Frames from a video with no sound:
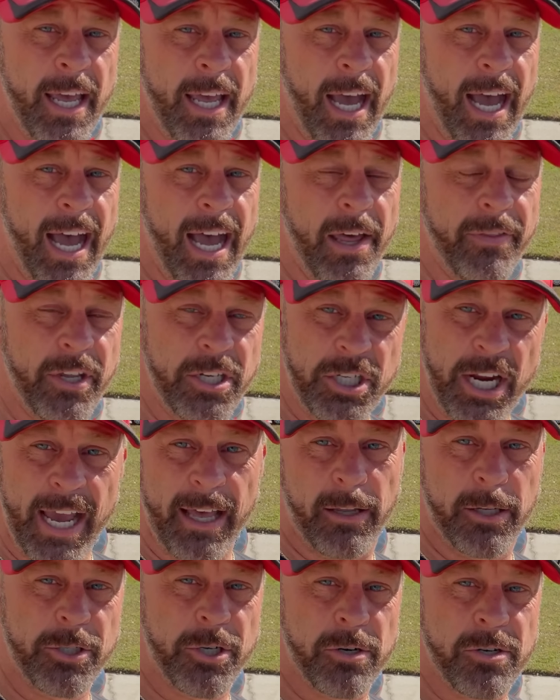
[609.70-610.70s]
the
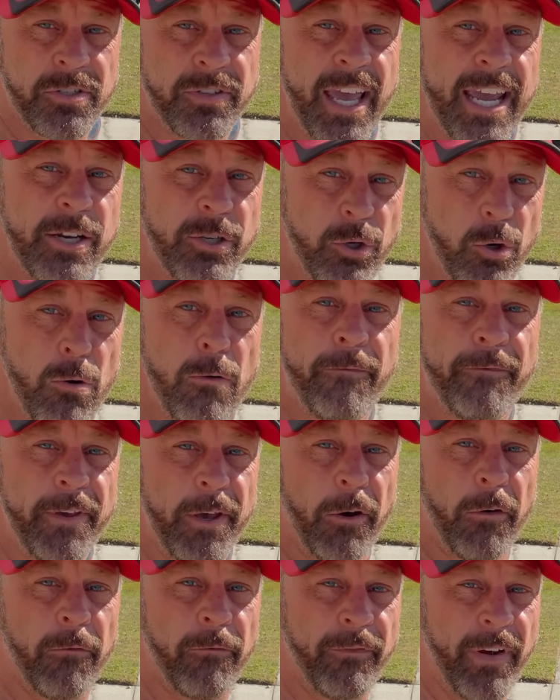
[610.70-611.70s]
Challengers, they do
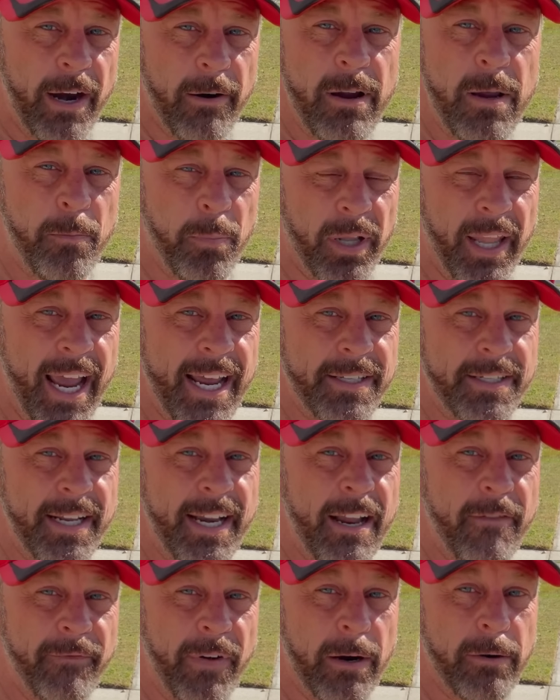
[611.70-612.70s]
feel very planted
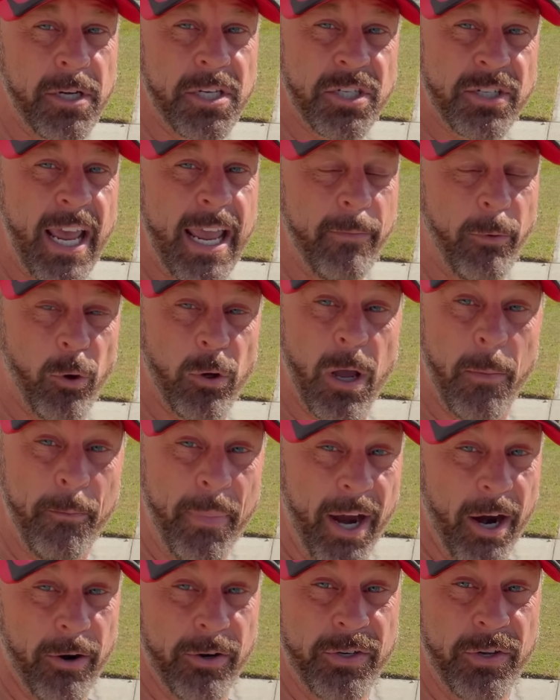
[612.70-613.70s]
and very stable
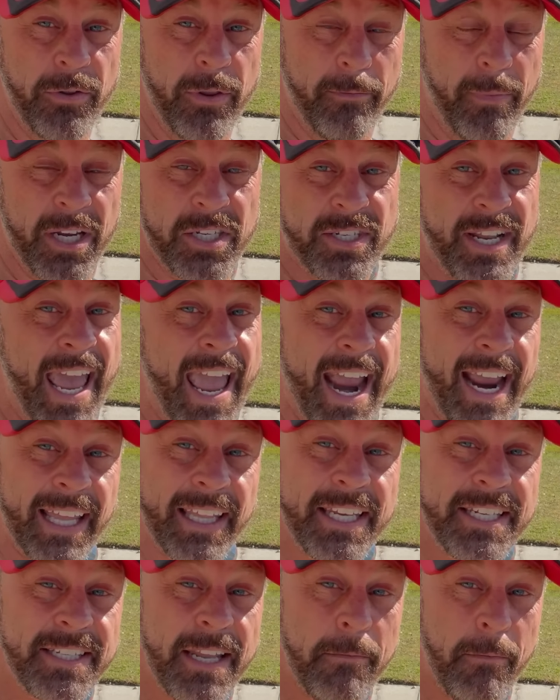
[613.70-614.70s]
compared to the Mustang, at
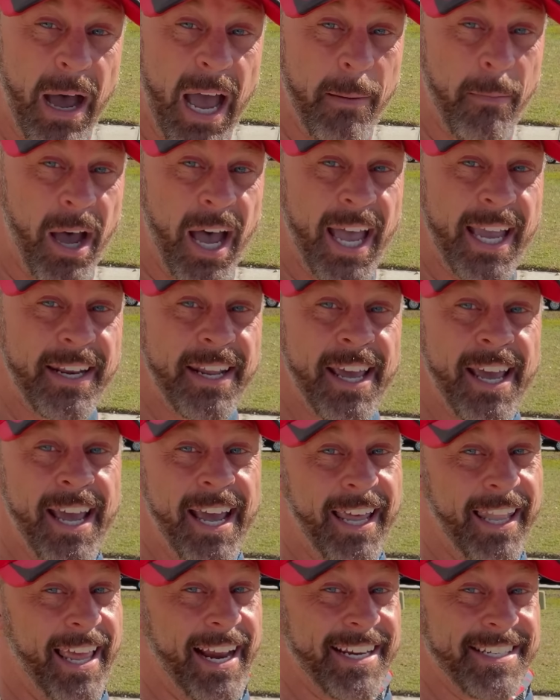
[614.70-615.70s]
least in my mind.
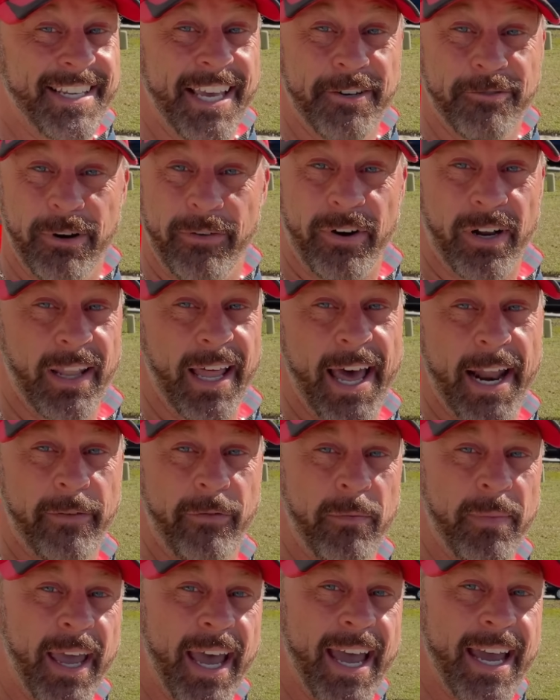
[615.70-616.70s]
Like I said, driven a lot of
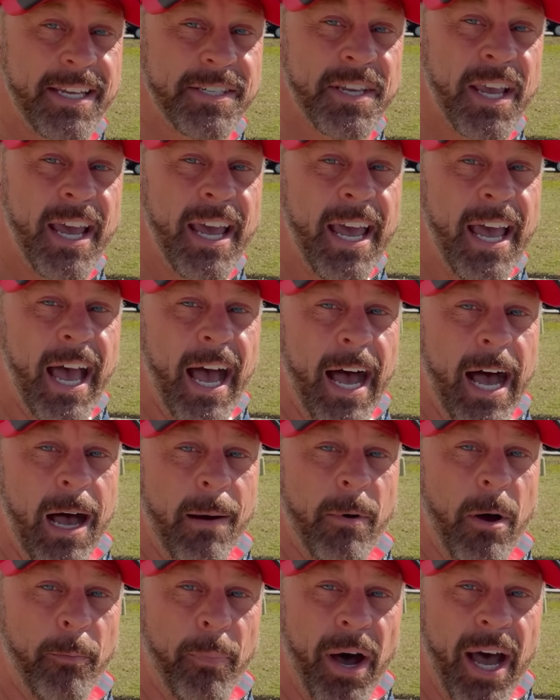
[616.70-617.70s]
them, guys.
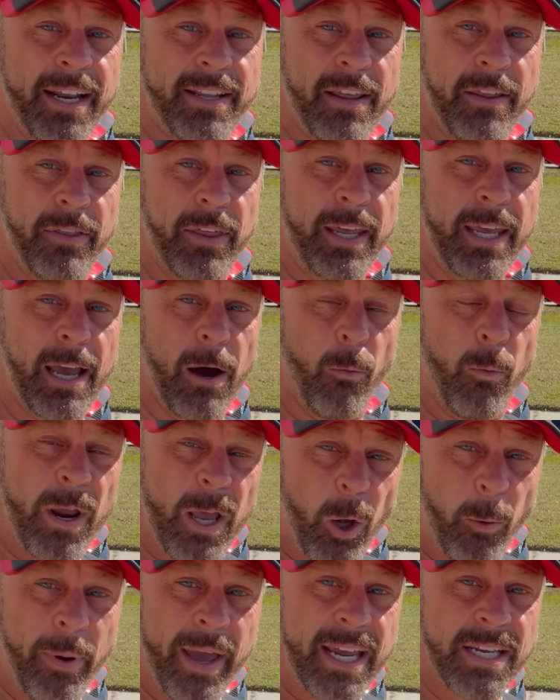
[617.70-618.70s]
But the
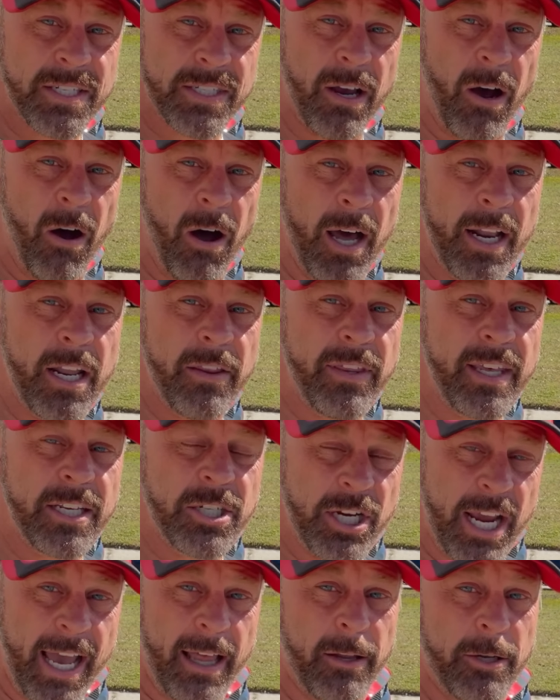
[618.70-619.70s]
wheelbase on the
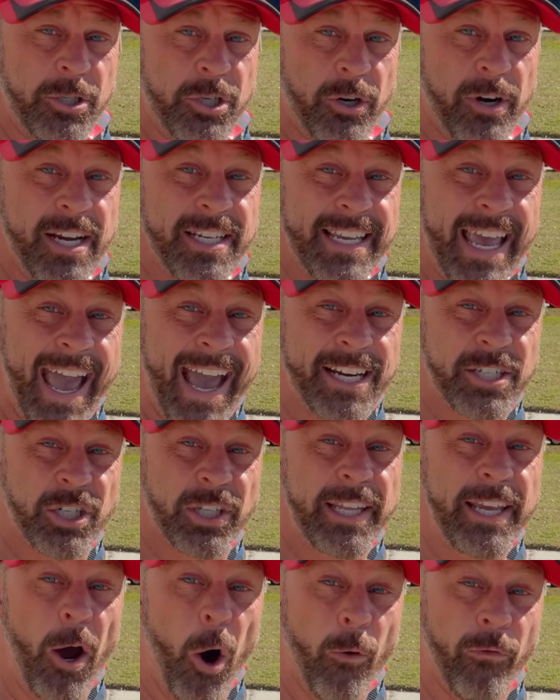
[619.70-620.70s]
Challenger is
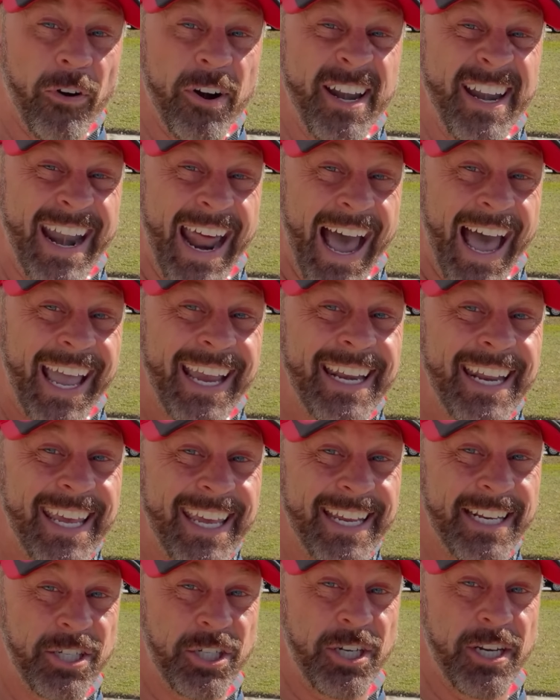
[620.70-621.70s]
actually over 9
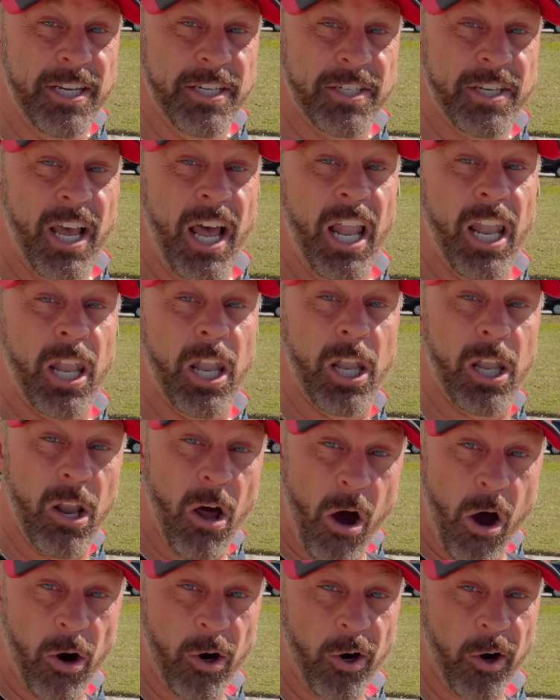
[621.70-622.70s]
inches
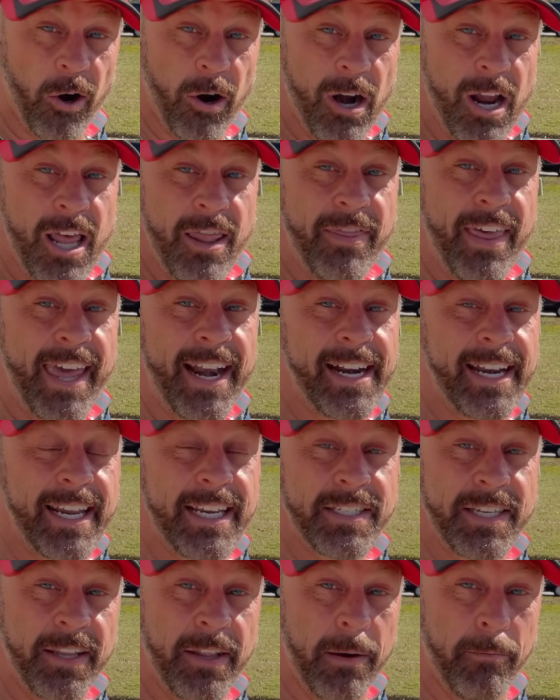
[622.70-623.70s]
longer than it
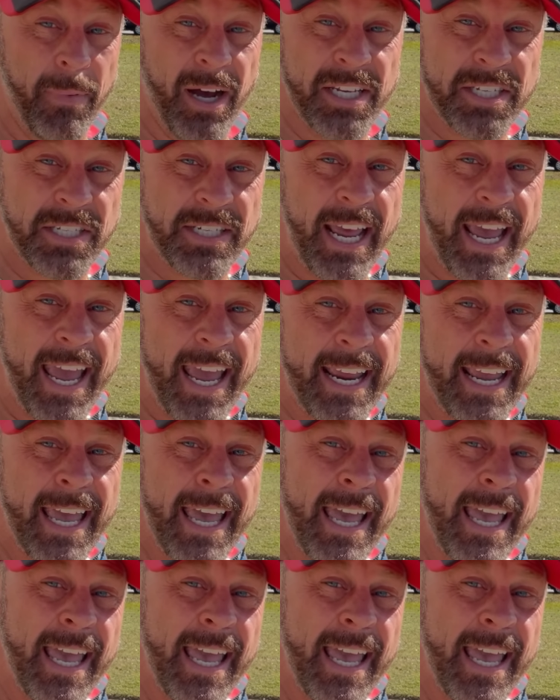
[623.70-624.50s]
is in the Mustang.